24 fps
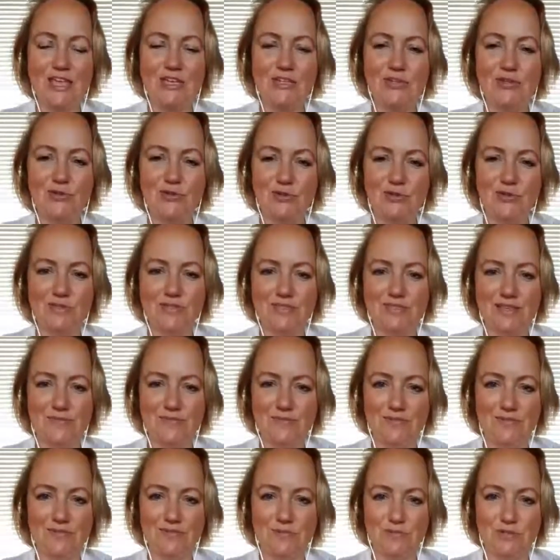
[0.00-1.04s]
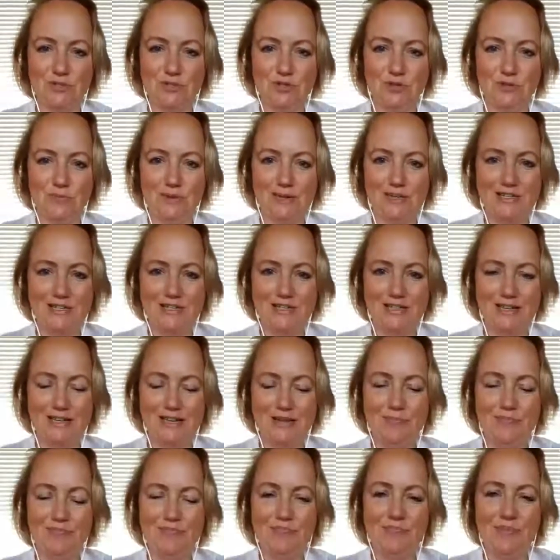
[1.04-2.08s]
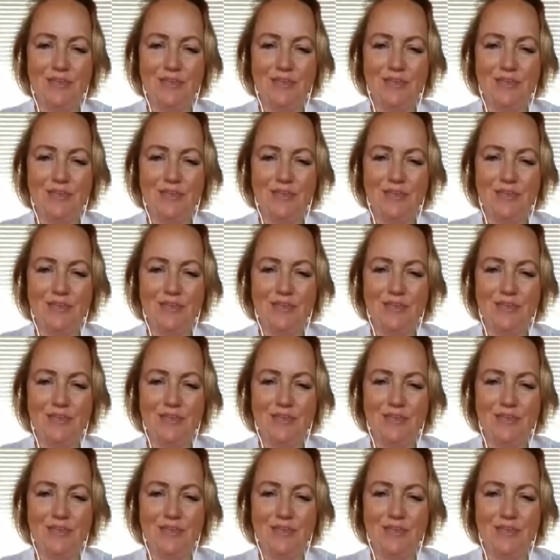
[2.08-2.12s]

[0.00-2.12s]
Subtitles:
do not suffer from too much sleep.